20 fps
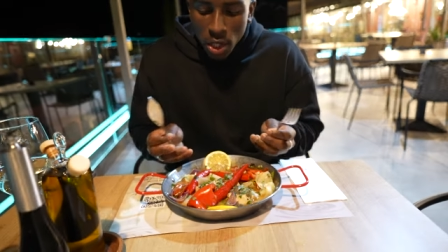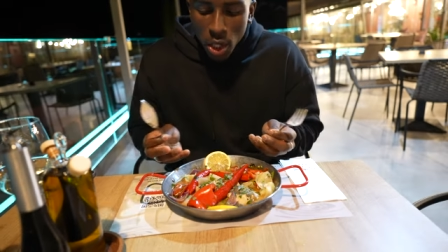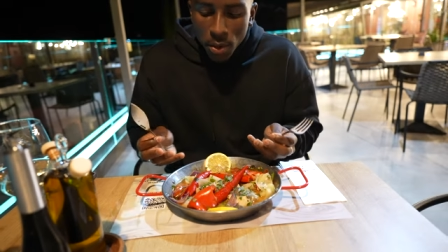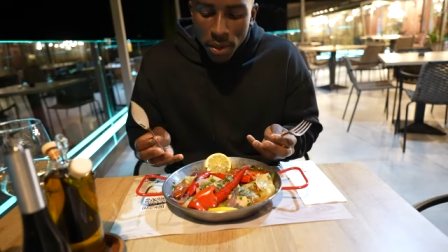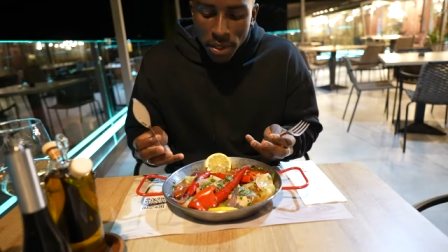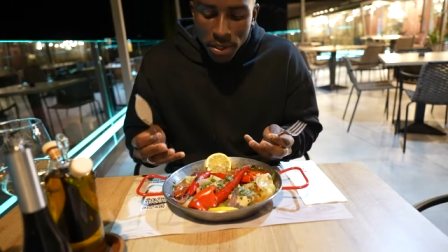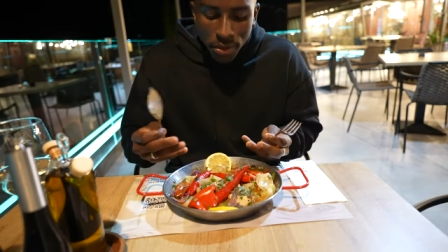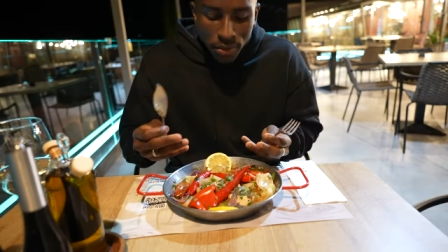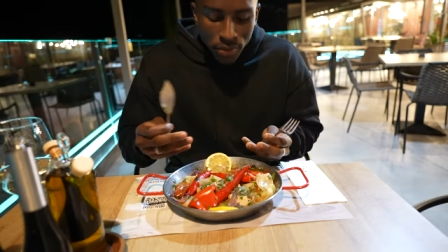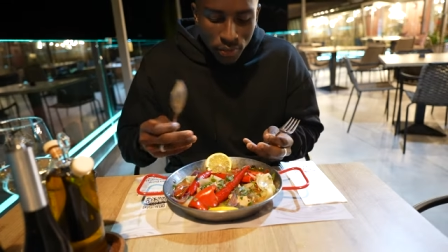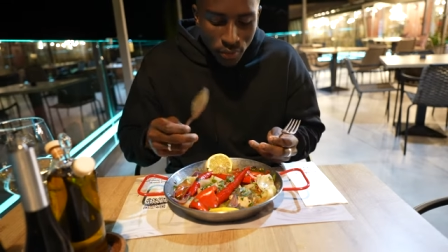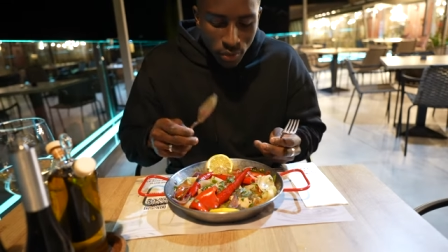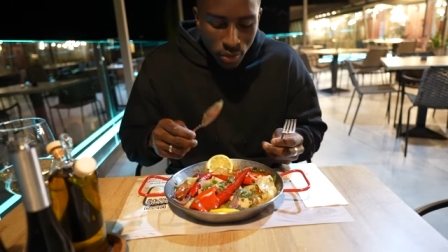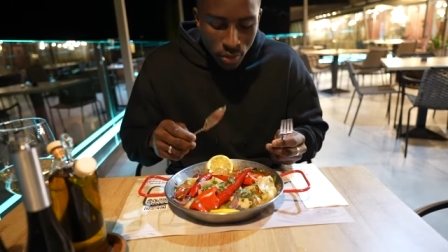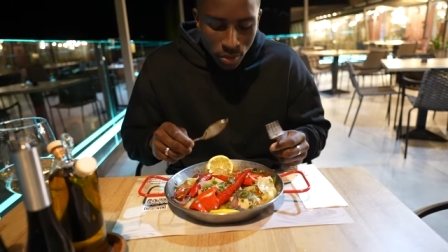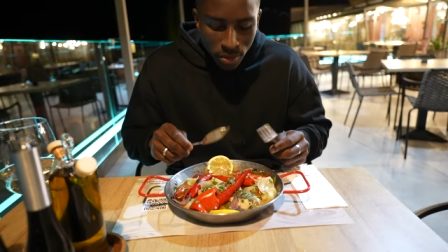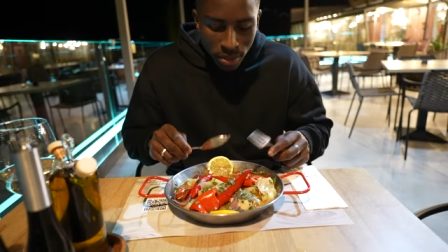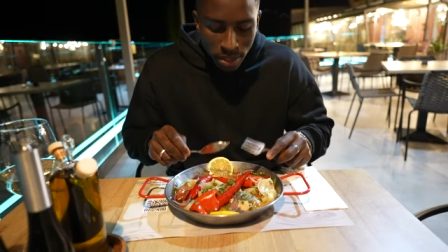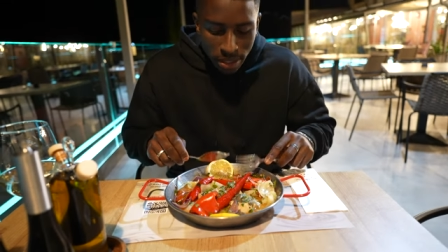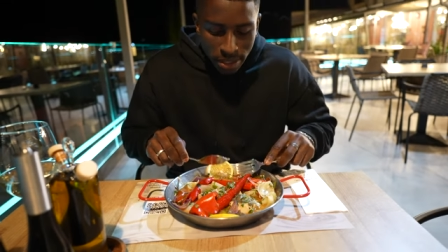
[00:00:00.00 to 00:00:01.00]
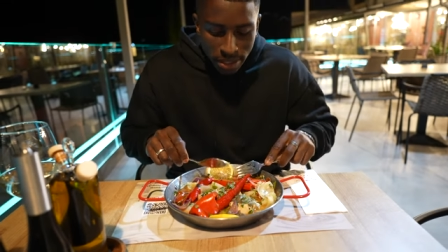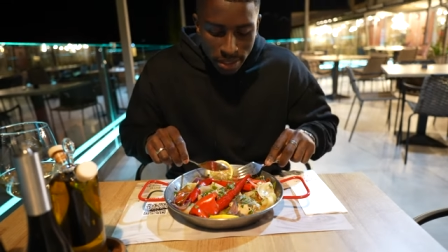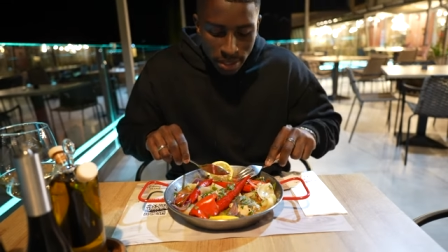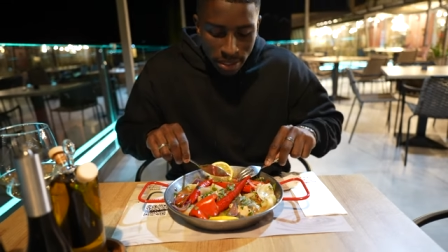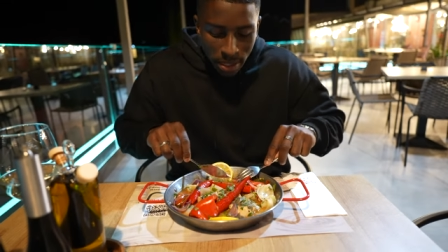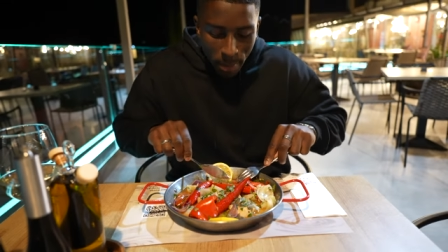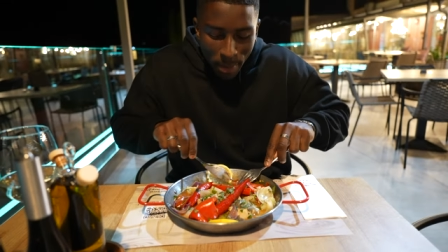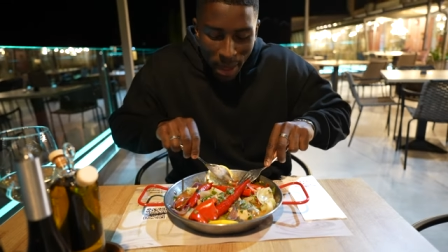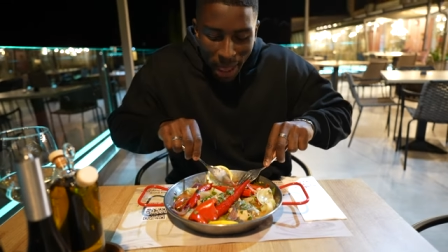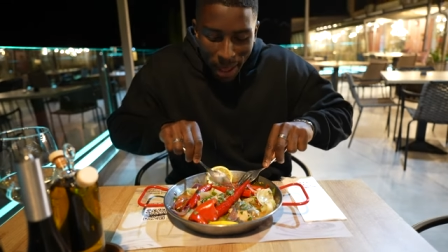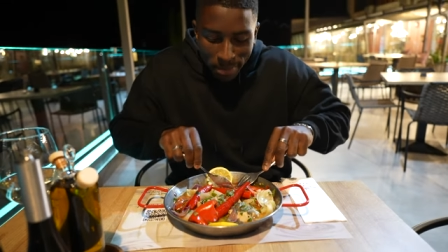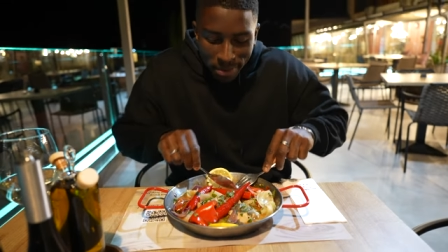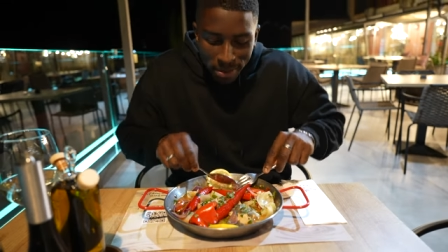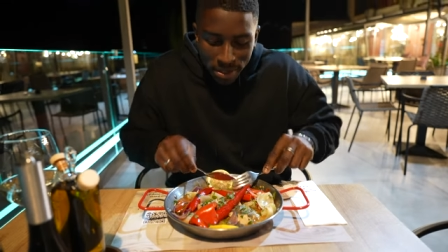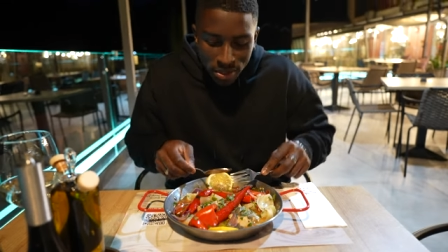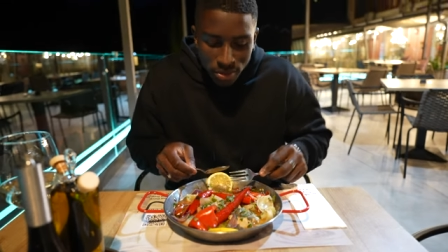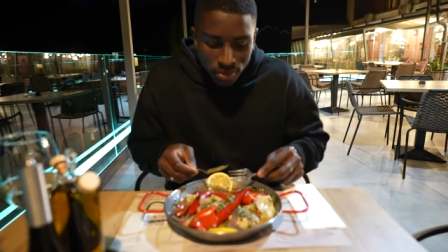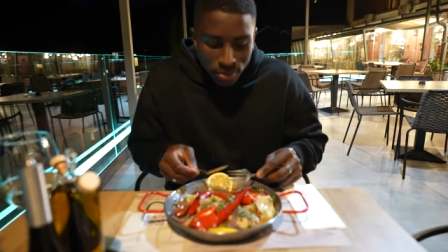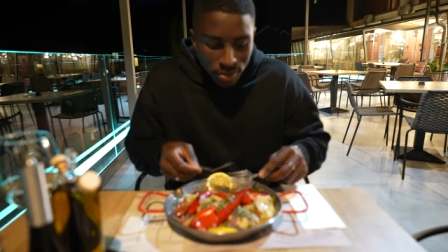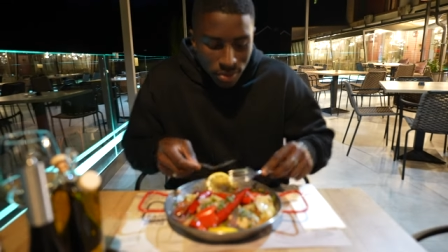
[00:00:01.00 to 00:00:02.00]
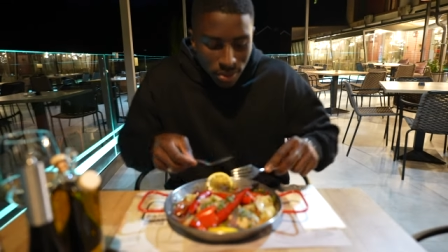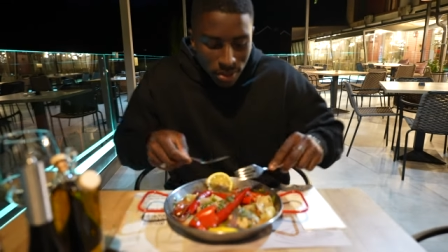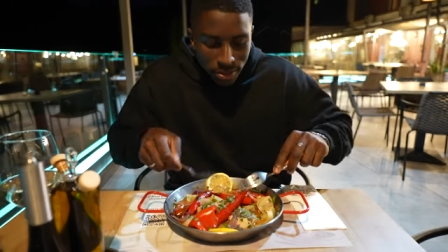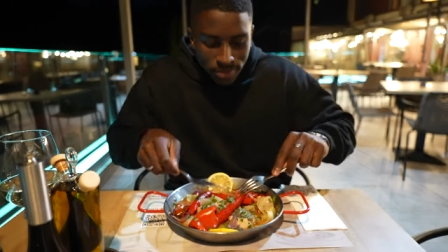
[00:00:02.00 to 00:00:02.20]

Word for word: going through the peppers, through